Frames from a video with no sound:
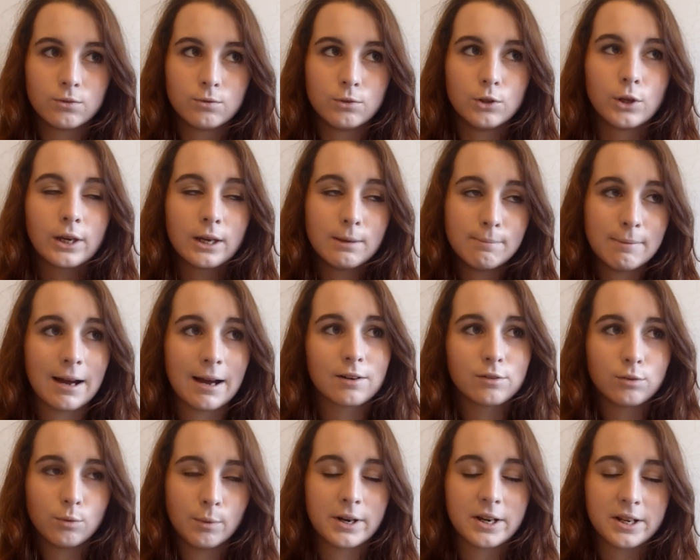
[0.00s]
Looking
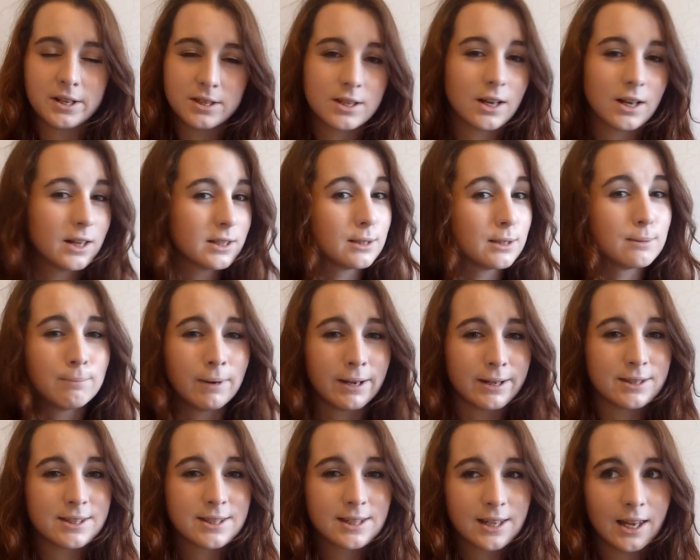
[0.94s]
back from when I started,
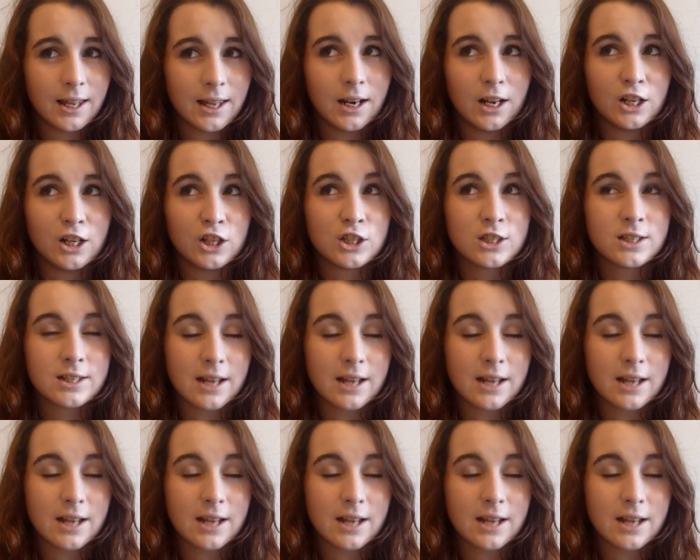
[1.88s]
my skin is